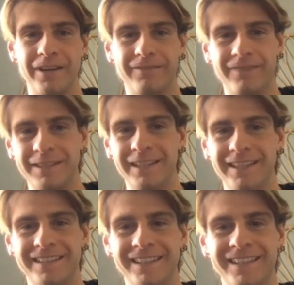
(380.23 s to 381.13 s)

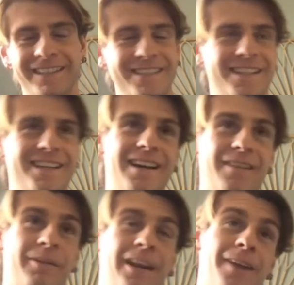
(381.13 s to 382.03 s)
facility.
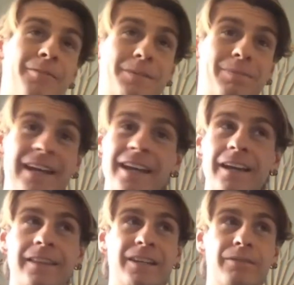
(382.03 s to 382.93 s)
When I was playing, I
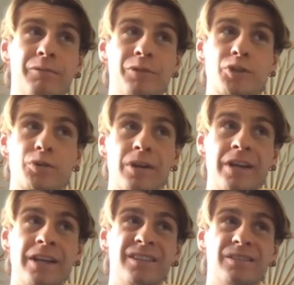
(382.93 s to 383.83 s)
think we would
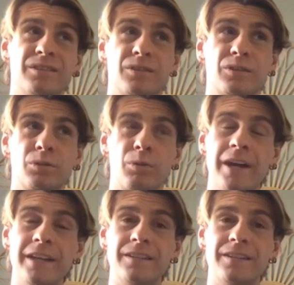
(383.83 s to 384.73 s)
train
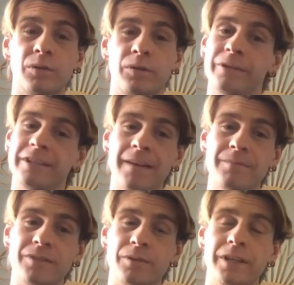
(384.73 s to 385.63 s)
twice or three times
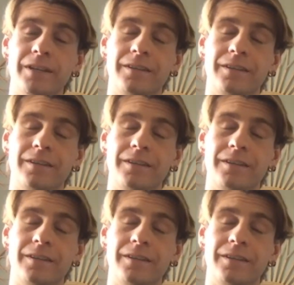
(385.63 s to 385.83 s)
a week,